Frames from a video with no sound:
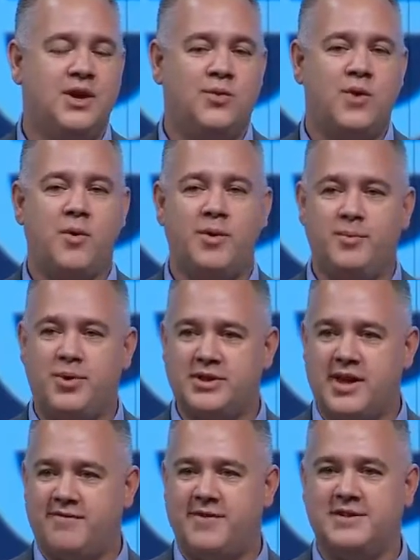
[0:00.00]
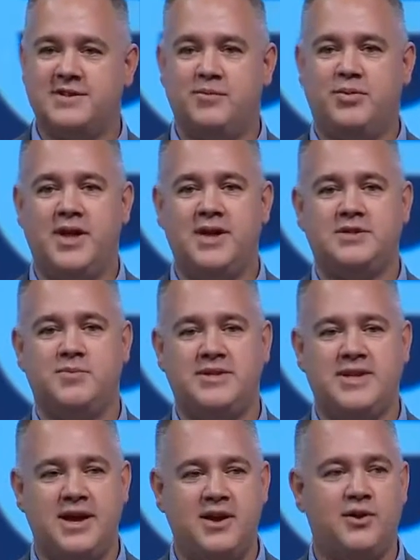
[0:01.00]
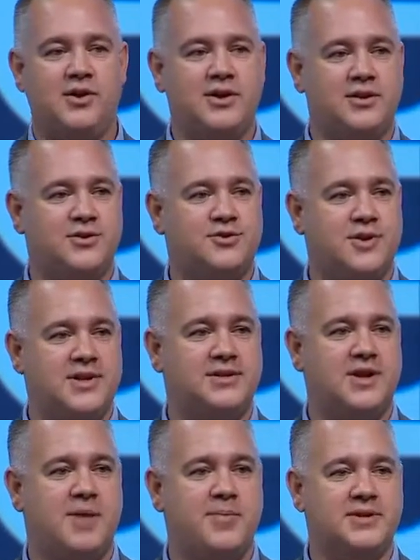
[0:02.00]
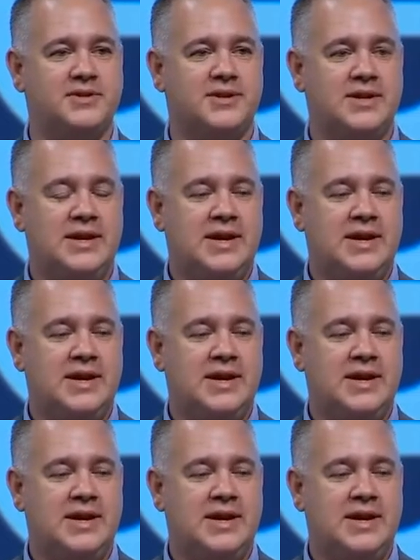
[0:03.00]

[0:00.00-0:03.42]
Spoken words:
We were able to put that fix in place by taking a look at those trending topics